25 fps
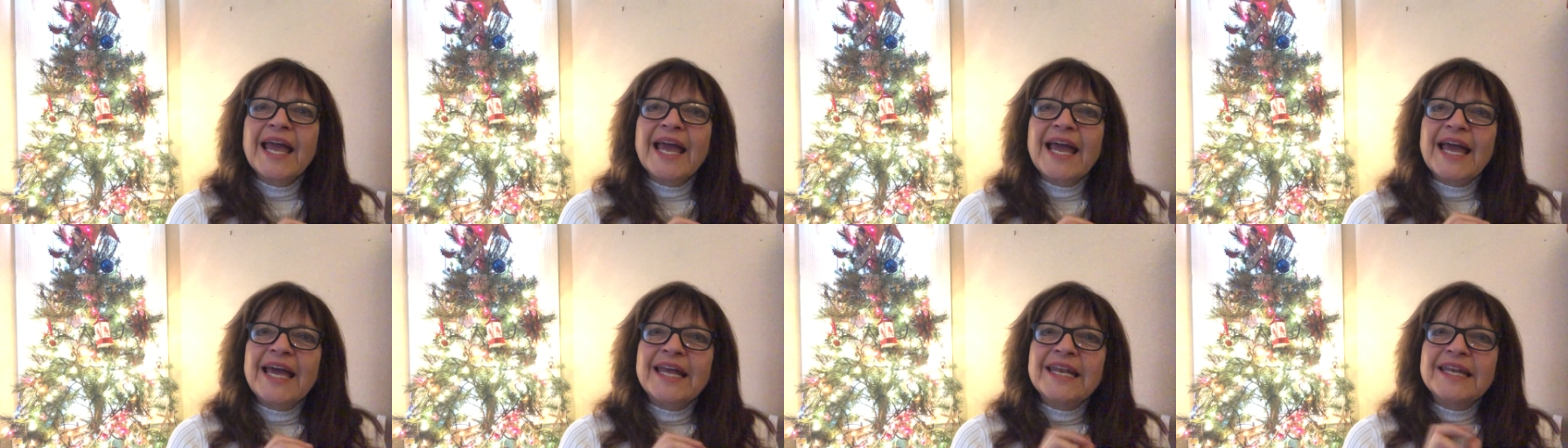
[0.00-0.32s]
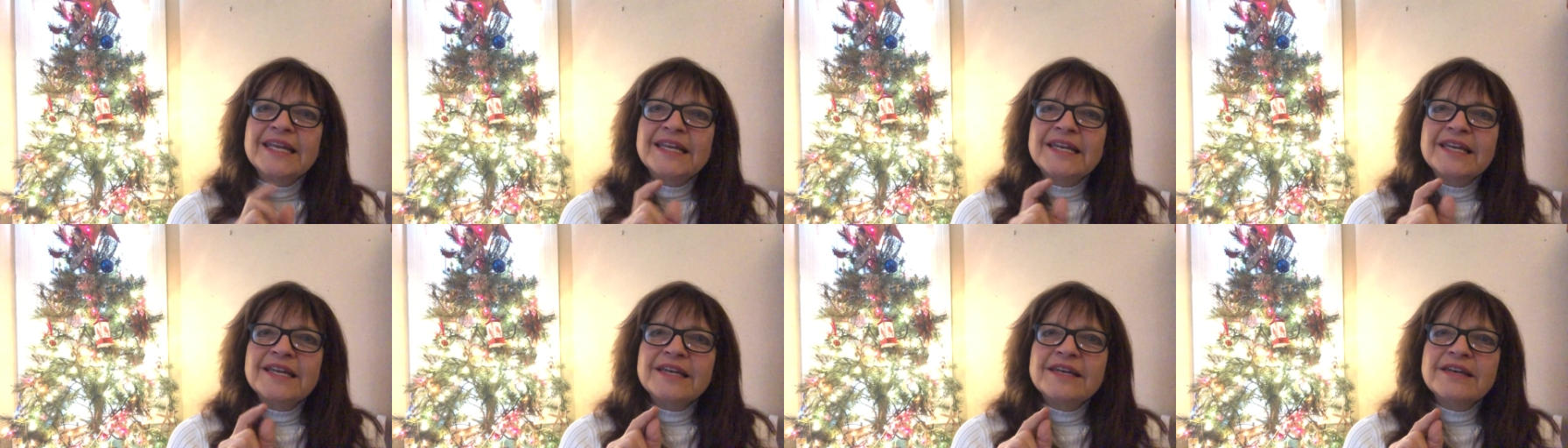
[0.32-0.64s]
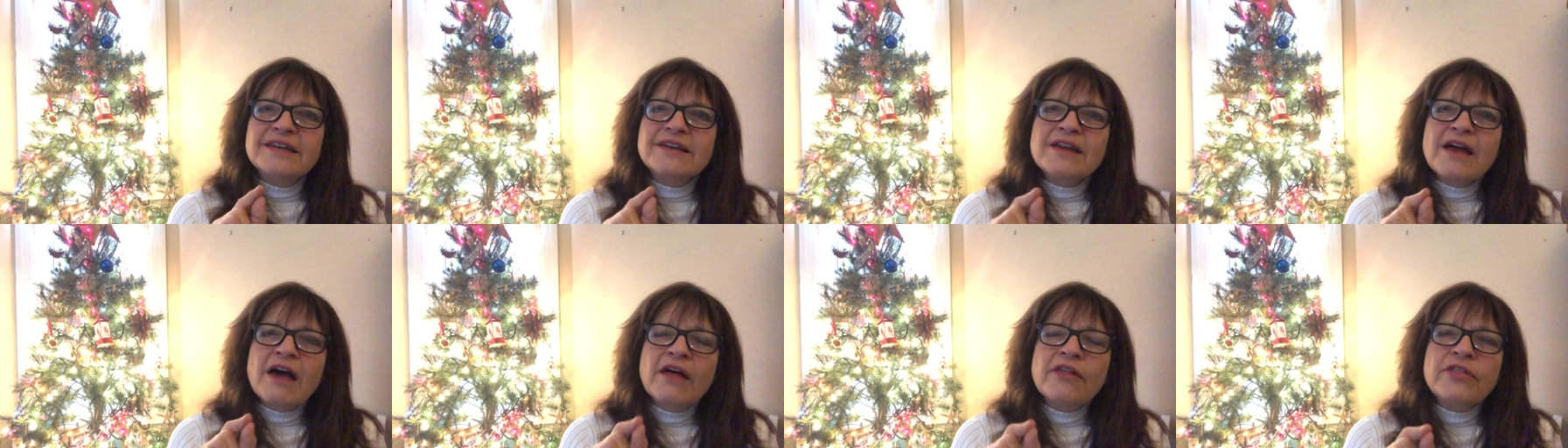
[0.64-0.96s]
And in
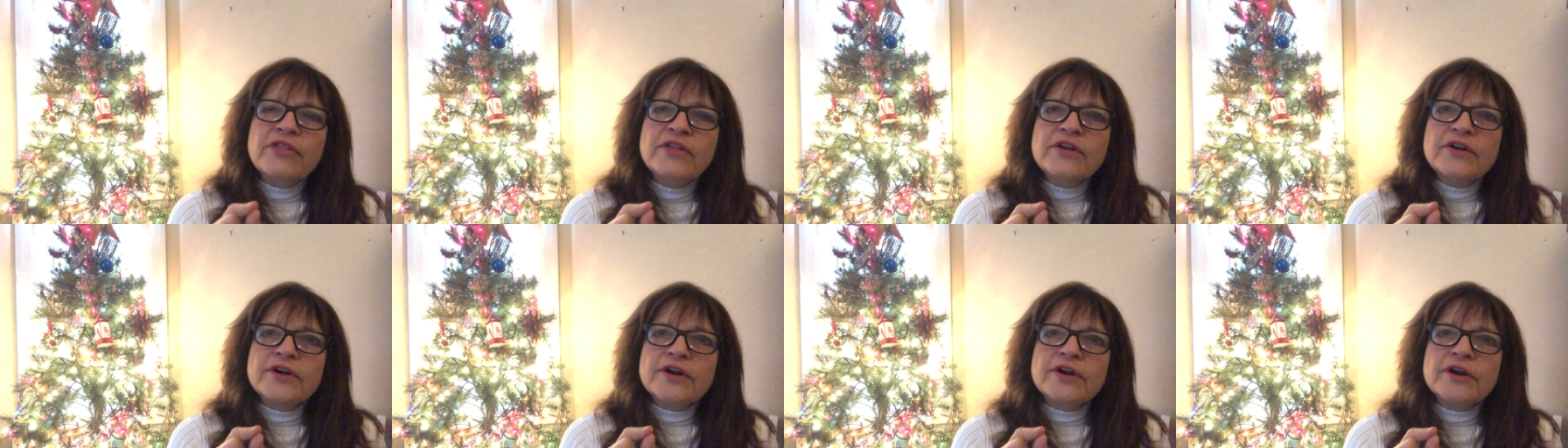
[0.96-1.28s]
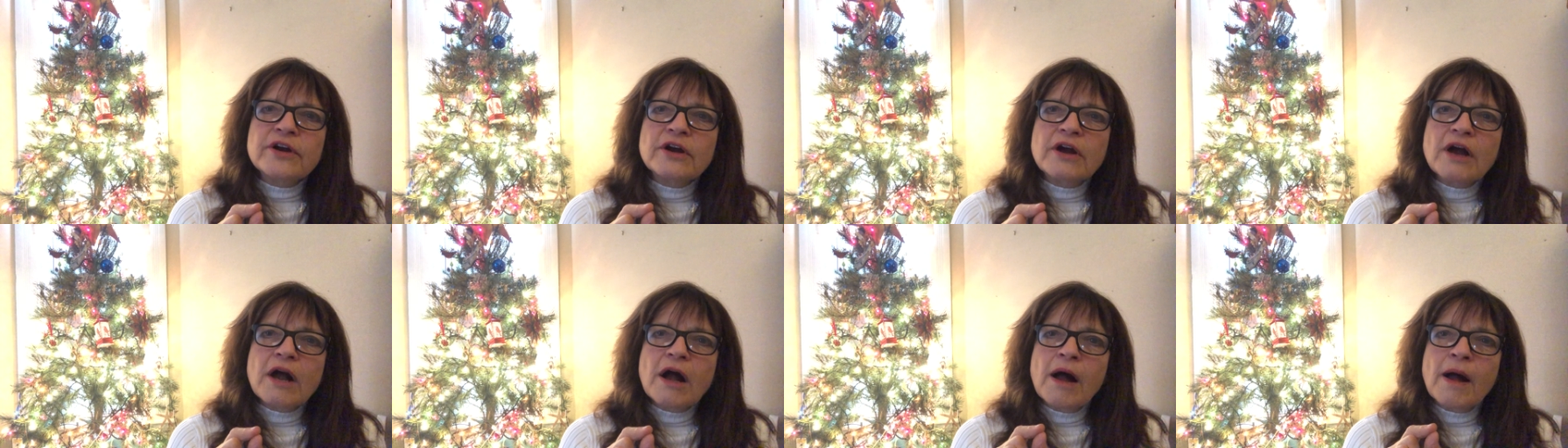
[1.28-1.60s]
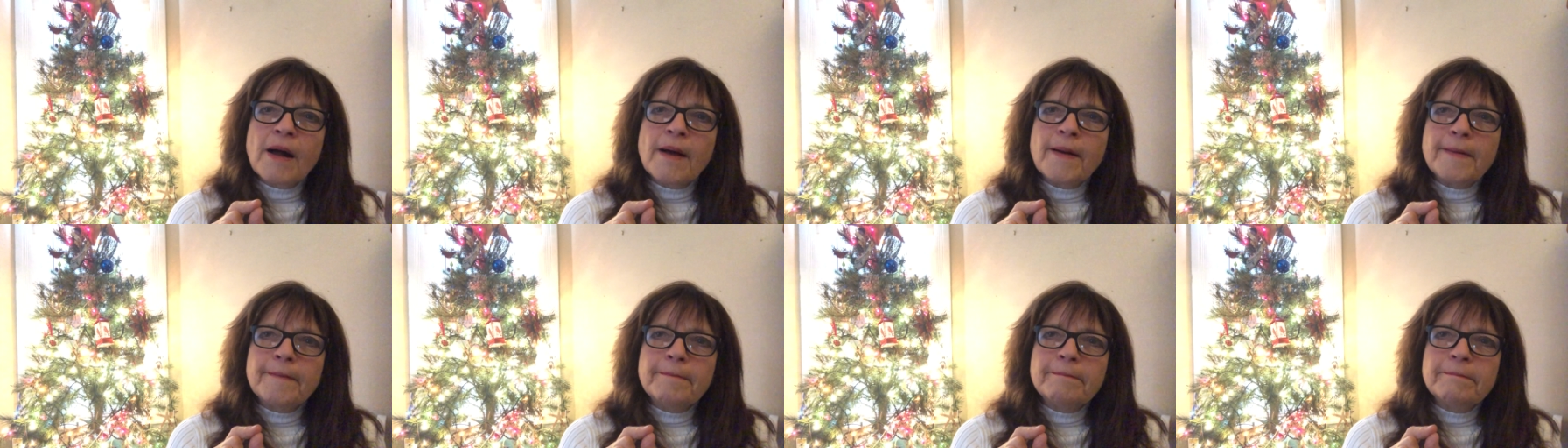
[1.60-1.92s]
another
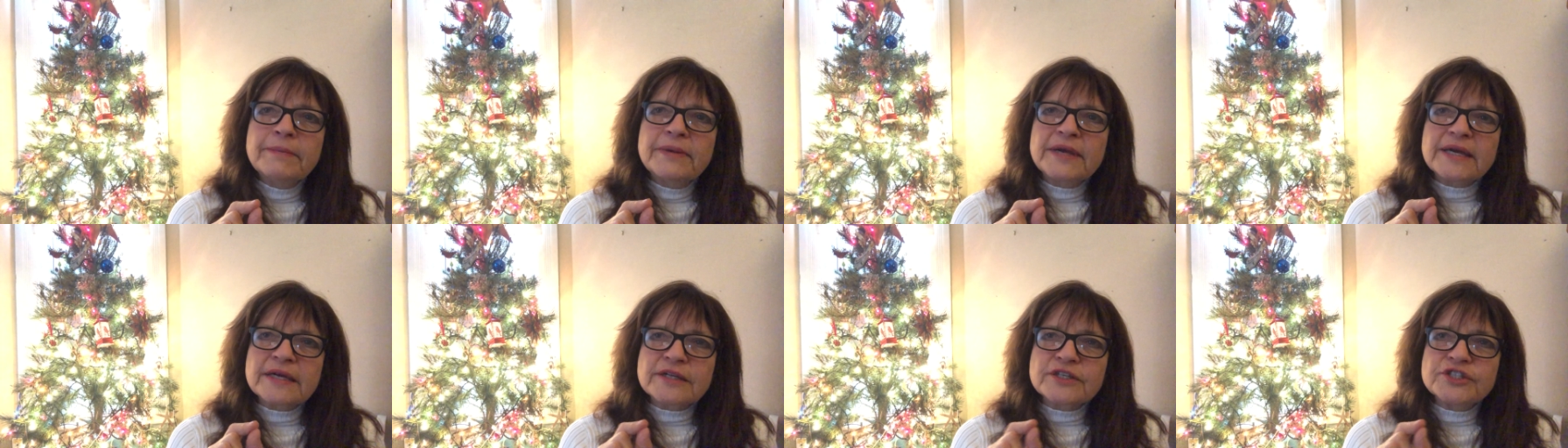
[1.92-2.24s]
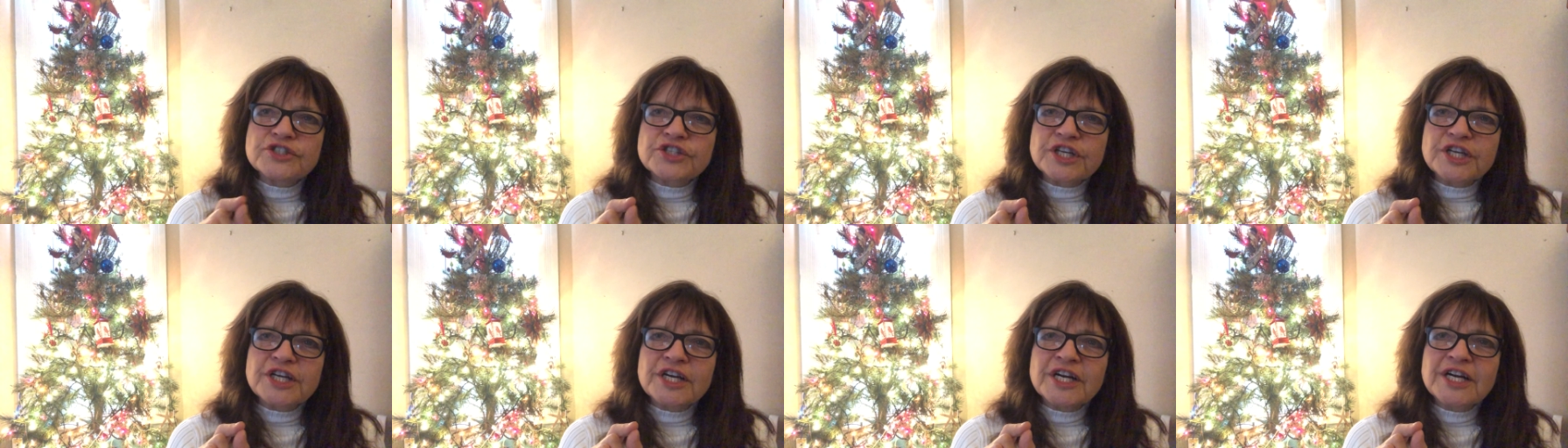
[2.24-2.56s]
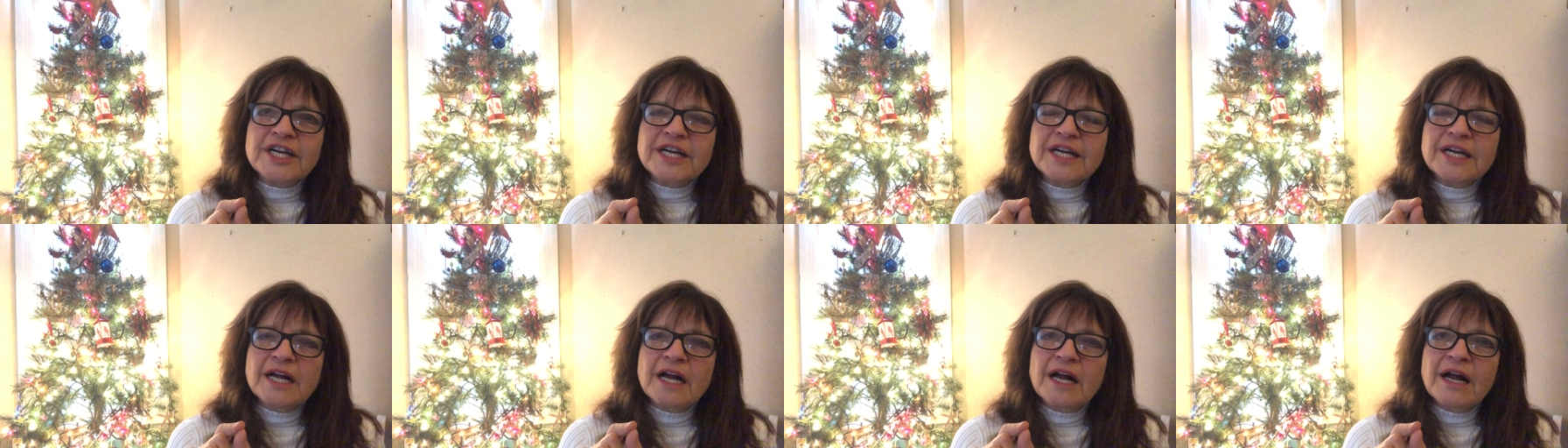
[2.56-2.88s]
um, picture,
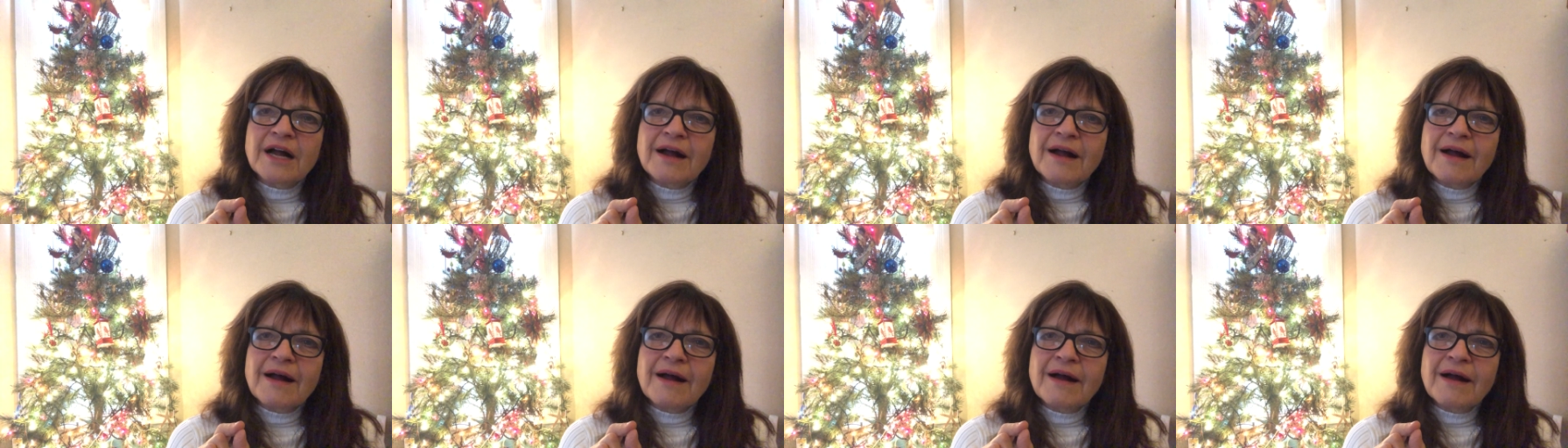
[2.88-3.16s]
uh,